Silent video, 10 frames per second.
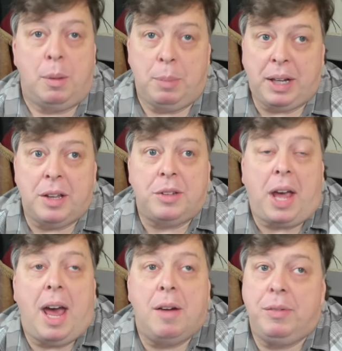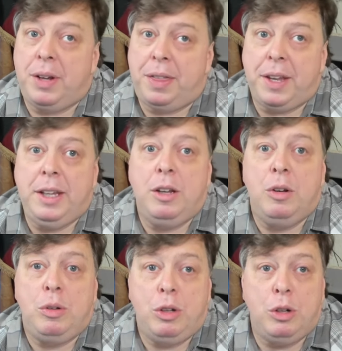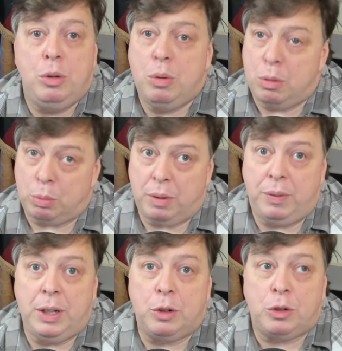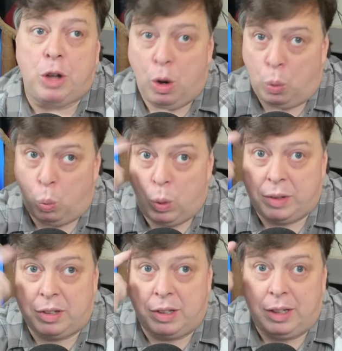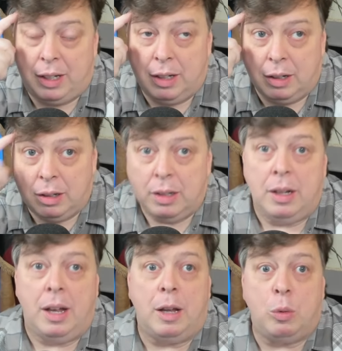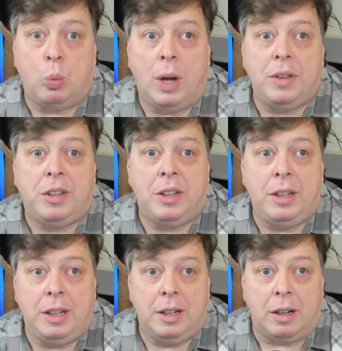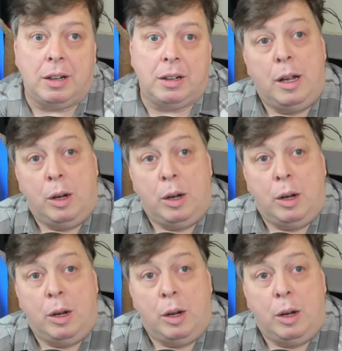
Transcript: Because everything you do reveals what's in here and what's in here.